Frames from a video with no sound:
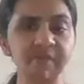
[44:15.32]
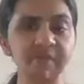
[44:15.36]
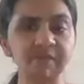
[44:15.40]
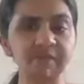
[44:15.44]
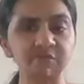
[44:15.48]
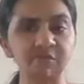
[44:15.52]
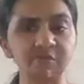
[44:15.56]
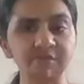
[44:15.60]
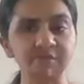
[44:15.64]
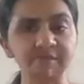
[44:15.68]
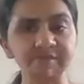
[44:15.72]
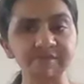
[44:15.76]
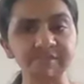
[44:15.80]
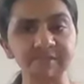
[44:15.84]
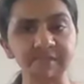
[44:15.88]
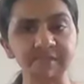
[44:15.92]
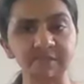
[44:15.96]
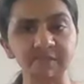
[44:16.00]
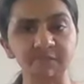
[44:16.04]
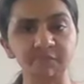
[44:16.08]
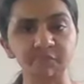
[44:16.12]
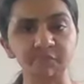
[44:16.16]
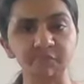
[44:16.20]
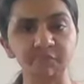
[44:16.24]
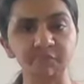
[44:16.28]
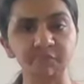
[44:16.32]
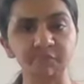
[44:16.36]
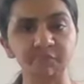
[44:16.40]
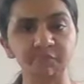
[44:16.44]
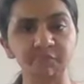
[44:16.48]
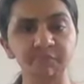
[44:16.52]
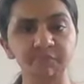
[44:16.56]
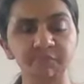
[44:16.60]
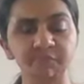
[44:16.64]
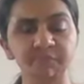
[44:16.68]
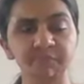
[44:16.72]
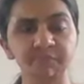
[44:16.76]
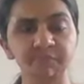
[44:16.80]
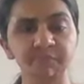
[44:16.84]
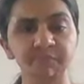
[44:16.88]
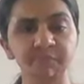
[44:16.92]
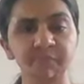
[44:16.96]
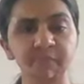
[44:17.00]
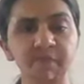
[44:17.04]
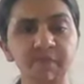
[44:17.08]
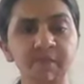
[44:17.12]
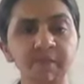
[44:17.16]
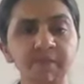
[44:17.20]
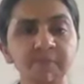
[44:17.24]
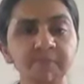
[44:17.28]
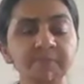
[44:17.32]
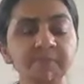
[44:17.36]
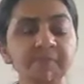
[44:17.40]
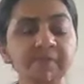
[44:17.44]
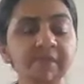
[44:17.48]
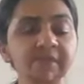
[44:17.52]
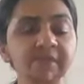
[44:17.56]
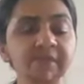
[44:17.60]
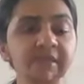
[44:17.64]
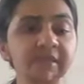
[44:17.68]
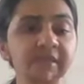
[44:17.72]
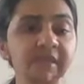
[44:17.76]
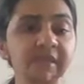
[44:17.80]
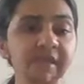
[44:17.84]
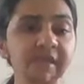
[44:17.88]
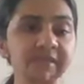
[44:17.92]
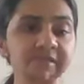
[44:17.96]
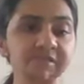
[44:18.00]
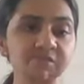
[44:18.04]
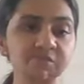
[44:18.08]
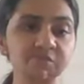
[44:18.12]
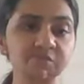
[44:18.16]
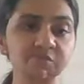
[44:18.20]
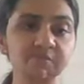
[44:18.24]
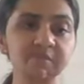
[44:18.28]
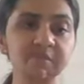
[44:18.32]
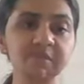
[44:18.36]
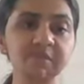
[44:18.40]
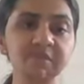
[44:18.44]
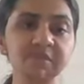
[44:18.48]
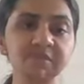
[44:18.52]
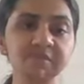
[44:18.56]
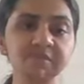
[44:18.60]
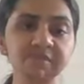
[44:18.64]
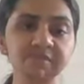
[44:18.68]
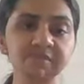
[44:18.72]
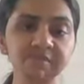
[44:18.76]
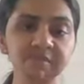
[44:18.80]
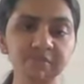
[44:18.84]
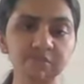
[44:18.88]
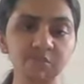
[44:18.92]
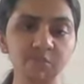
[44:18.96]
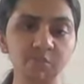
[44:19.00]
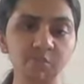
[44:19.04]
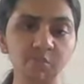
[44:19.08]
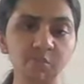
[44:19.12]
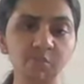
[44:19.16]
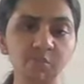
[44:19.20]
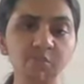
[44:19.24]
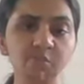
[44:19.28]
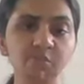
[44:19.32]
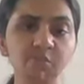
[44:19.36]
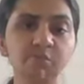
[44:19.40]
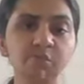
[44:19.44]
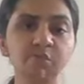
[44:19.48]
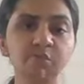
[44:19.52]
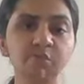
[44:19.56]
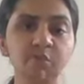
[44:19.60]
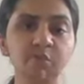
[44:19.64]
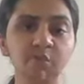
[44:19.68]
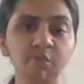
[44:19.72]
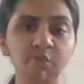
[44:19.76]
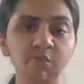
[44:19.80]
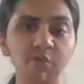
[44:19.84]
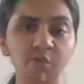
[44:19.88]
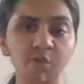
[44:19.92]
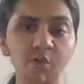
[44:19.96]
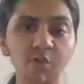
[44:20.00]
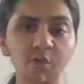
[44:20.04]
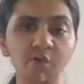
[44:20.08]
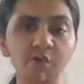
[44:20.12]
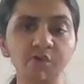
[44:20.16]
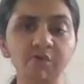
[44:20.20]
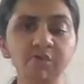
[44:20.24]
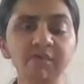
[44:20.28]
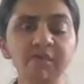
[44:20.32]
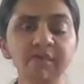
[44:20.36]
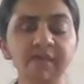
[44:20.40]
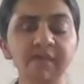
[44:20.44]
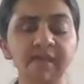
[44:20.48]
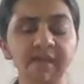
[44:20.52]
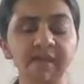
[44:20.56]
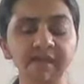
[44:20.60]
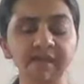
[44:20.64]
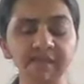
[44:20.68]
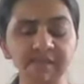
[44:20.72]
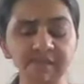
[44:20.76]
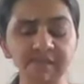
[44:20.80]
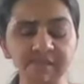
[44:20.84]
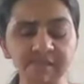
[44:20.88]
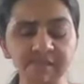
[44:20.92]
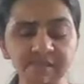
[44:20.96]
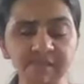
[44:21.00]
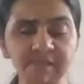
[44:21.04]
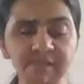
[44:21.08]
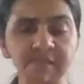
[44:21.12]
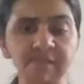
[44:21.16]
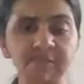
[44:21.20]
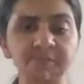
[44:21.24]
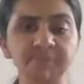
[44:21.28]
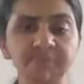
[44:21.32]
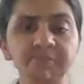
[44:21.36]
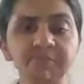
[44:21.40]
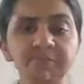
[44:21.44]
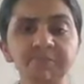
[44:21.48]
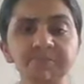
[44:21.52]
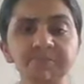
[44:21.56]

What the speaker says: by yourself. Breathing has to be slow, long, and deep.